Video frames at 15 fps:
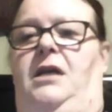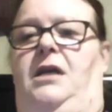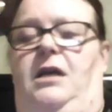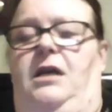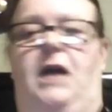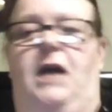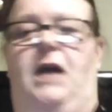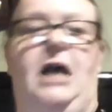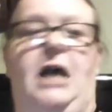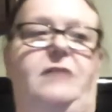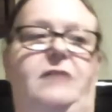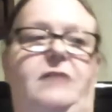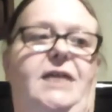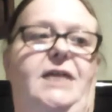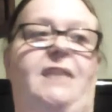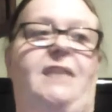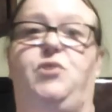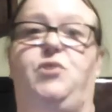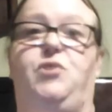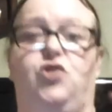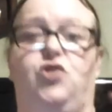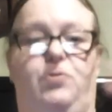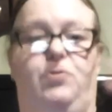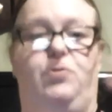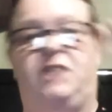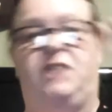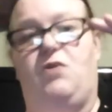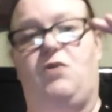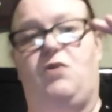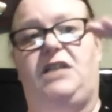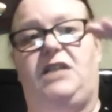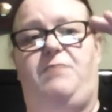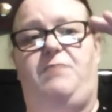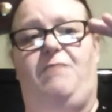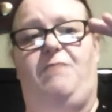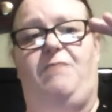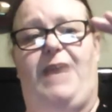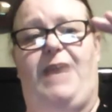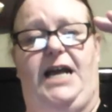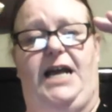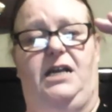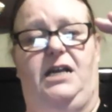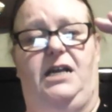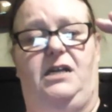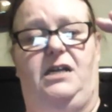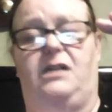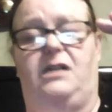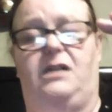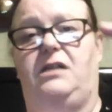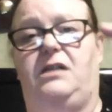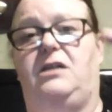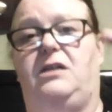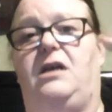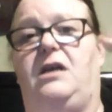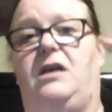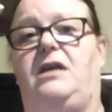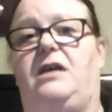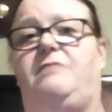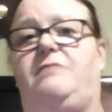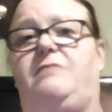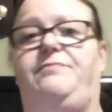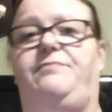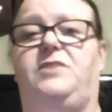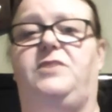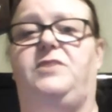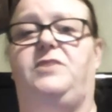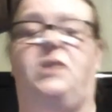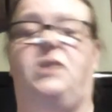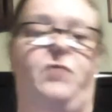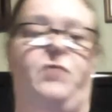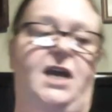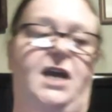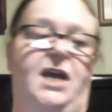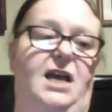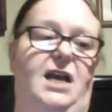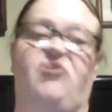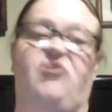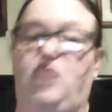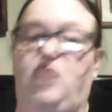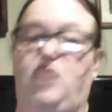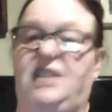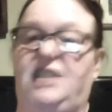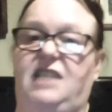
and I bought them, and it's quite a big bag. So yeah, I just haven't had